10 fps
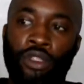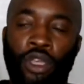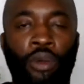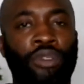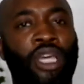
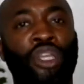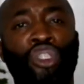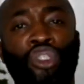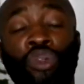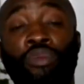So I was saying he
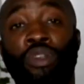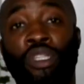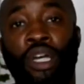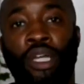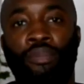shouldn't
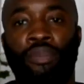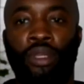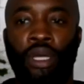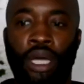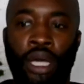retire.
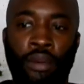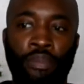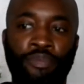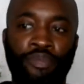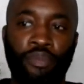
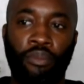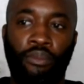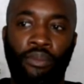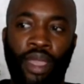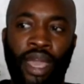
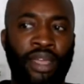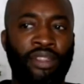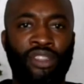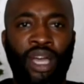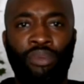And at
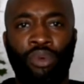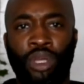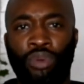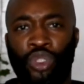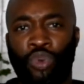the time, well,
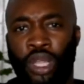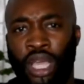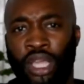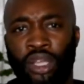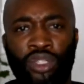he was
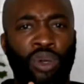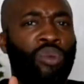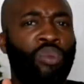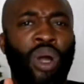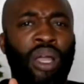28 years
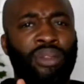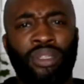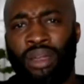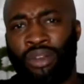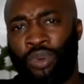old. Why
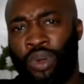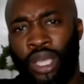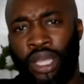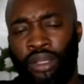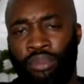retire at
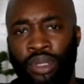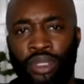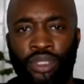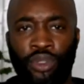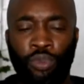28? I mean,
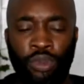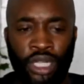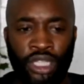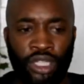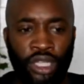there's still
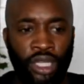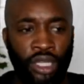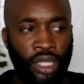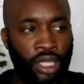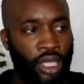potentially
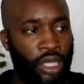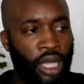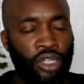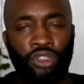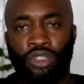
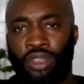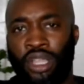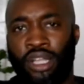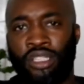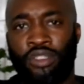hundreds of
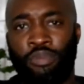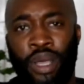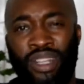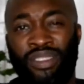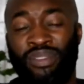thousands of
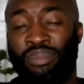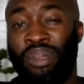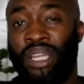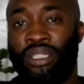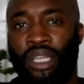pounds, if not
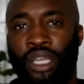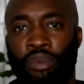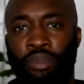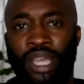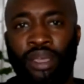millions, that you
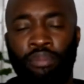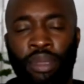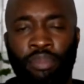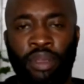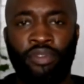could make in
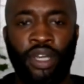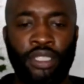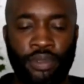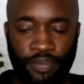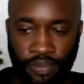big, big
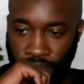fights.